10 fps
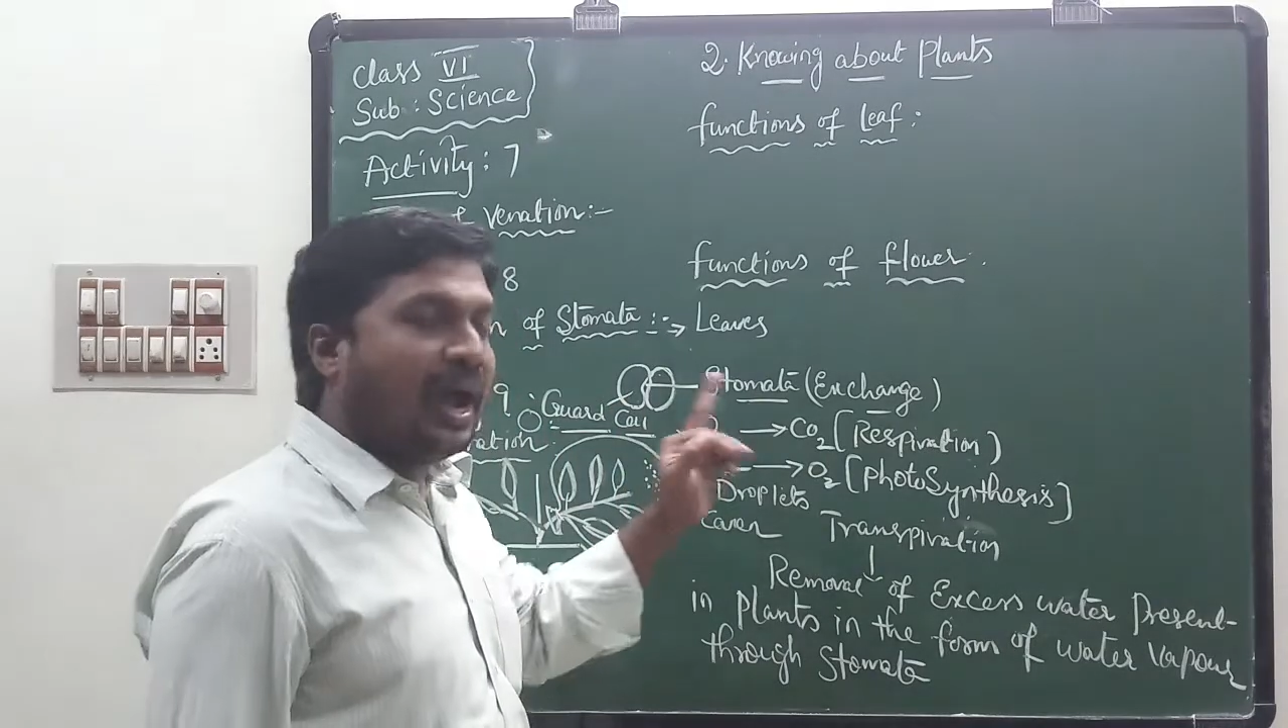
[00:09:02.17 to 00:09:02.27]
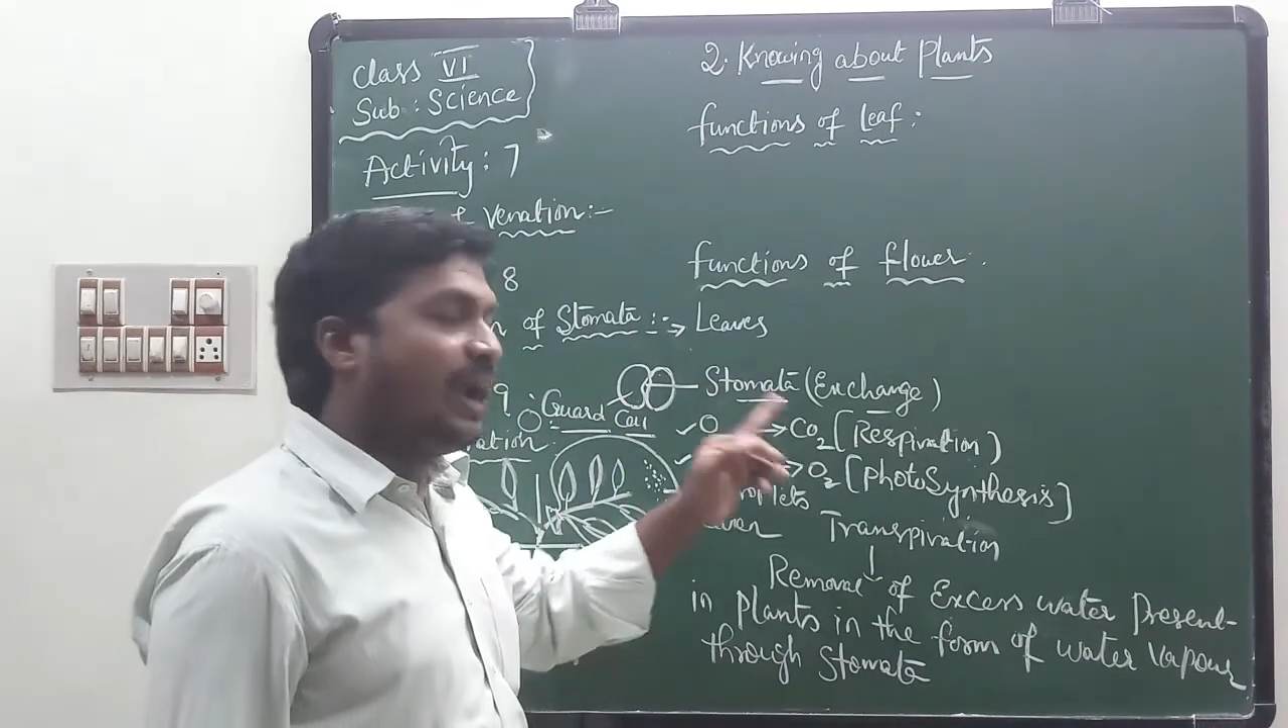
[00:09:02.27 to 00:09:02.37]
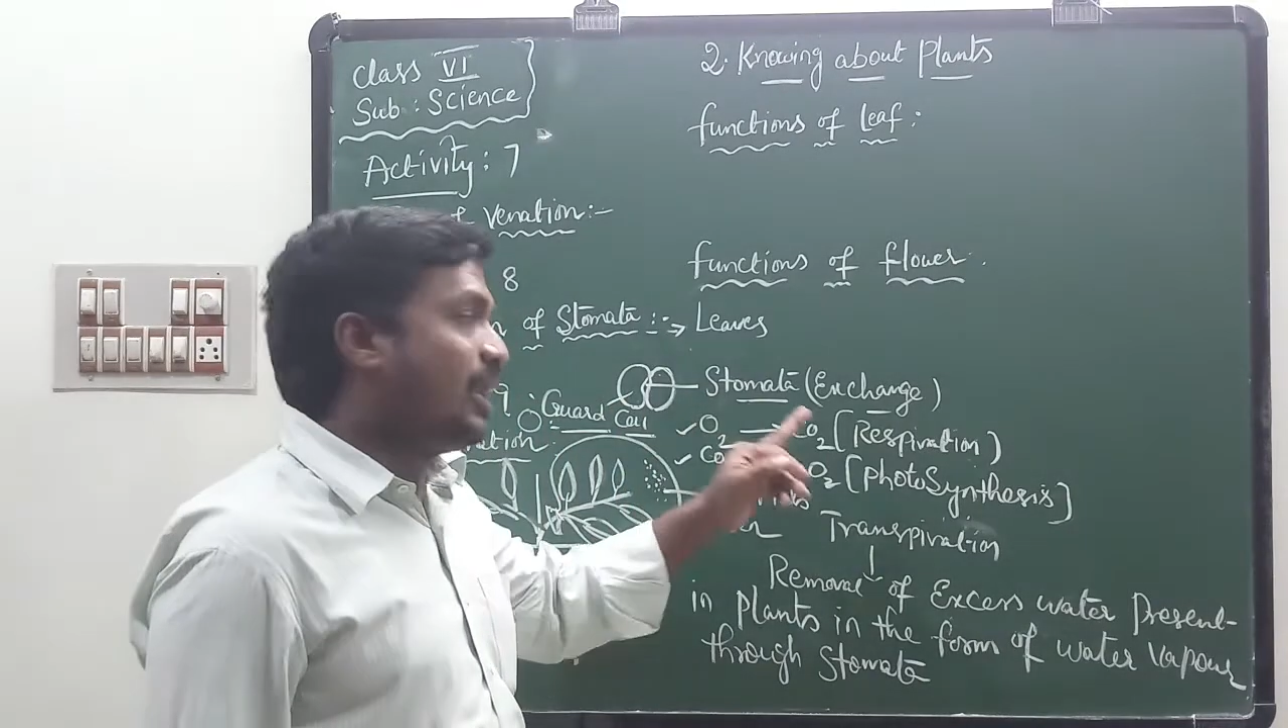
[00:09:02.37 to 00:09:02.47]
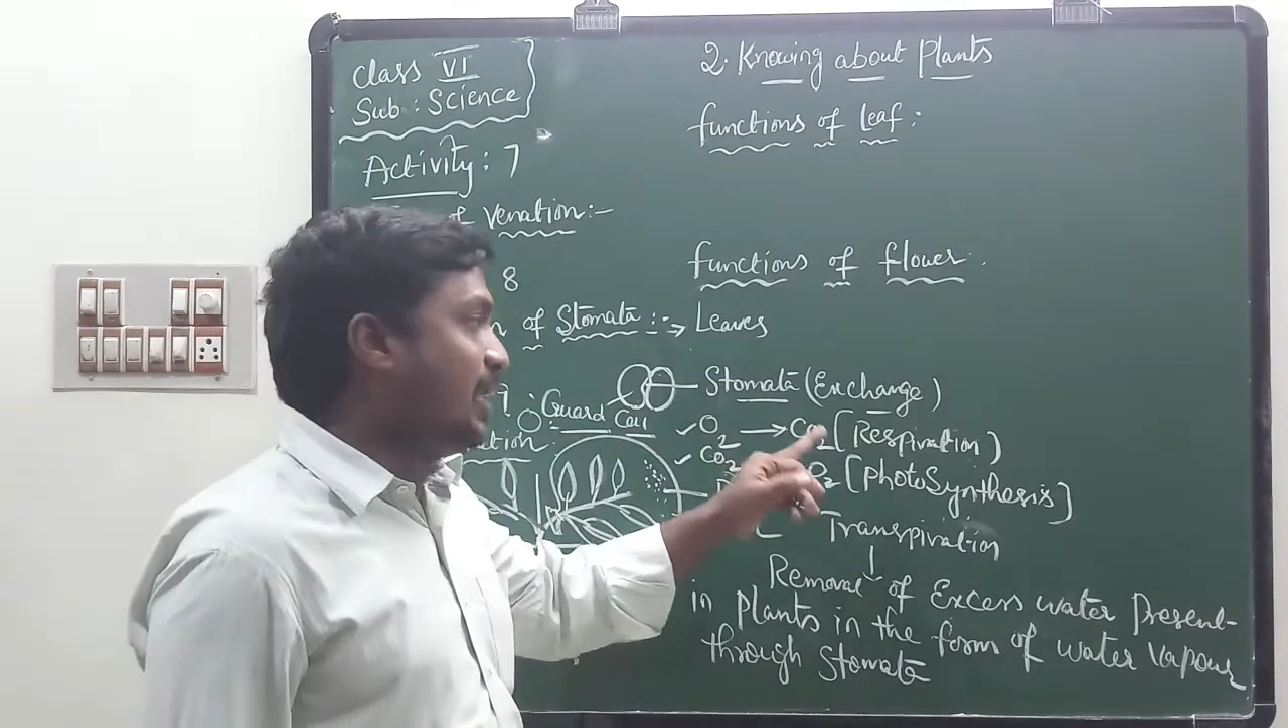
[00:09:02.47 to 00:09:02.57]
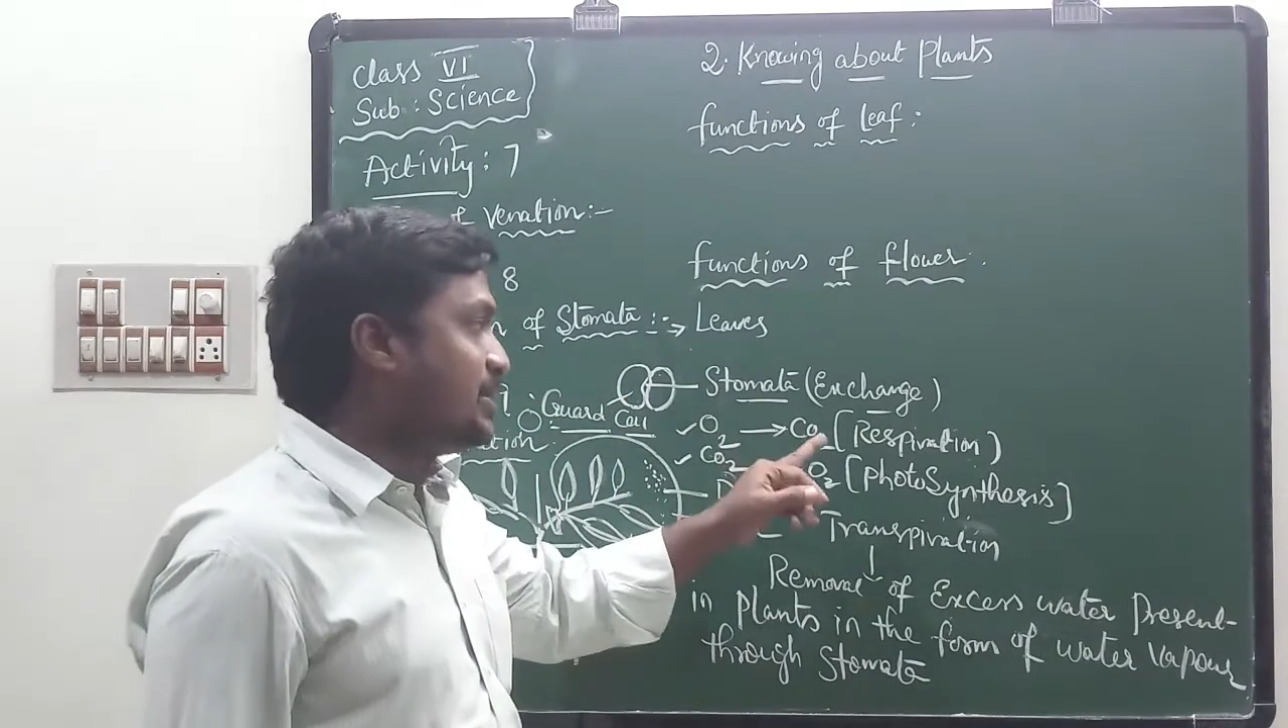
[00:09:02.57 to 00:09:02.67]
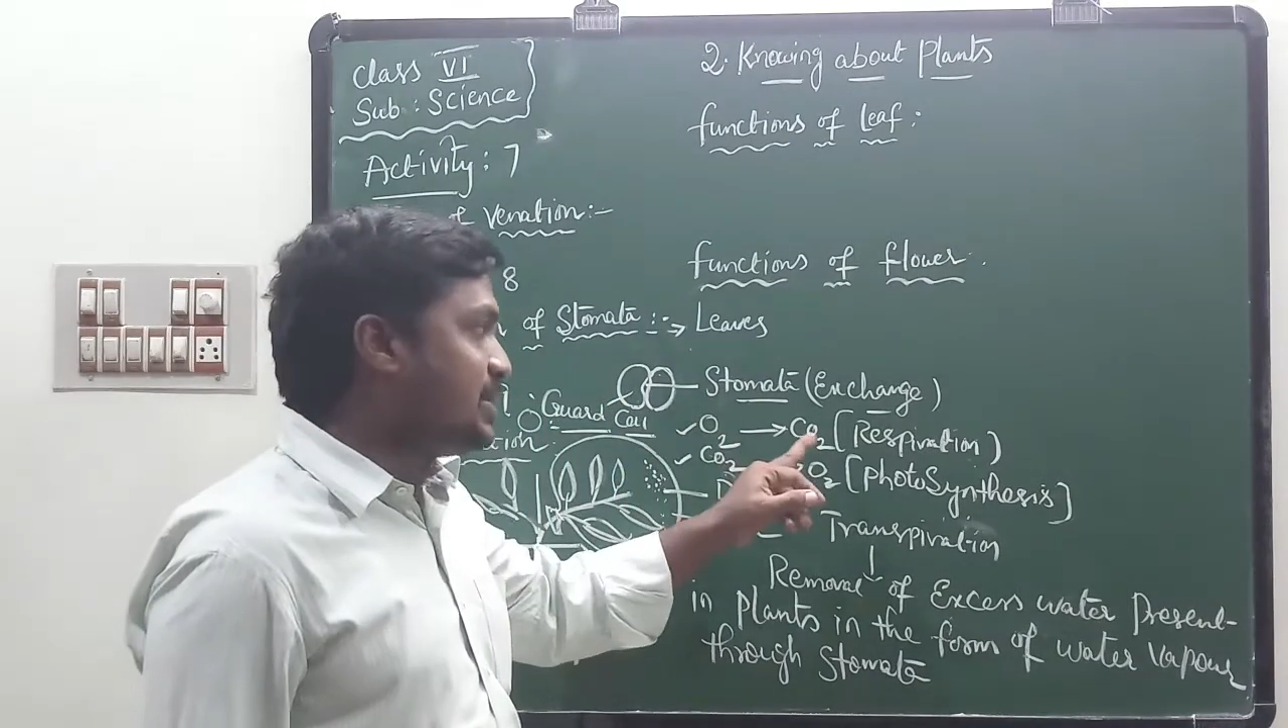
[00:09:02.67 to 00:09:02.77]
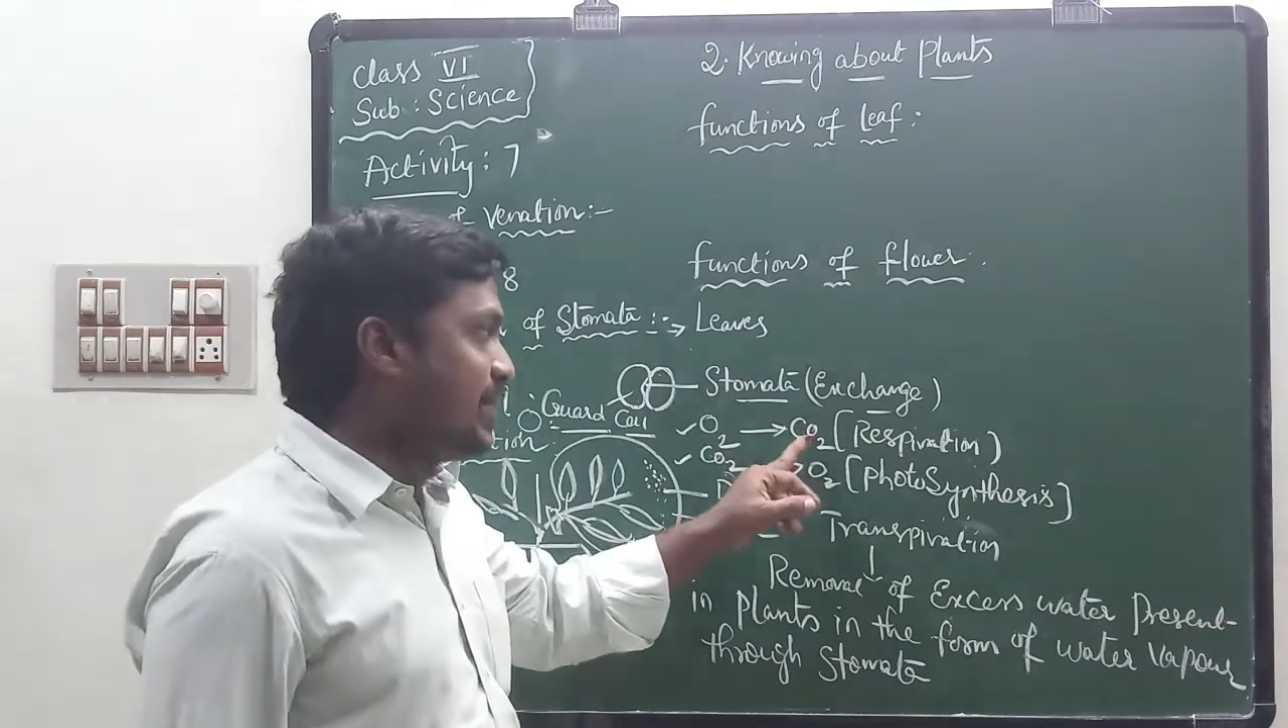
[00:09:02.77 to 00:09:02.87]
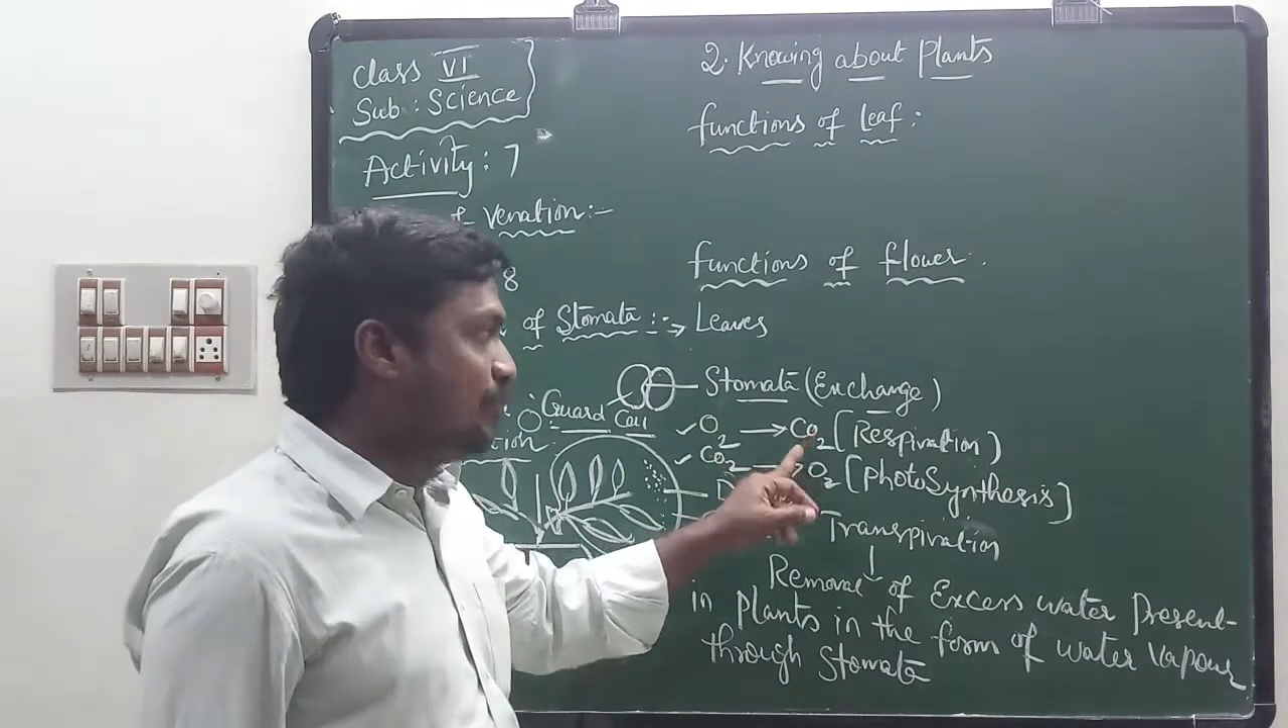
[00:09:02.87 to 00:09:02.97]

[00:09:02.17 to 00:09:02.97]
and release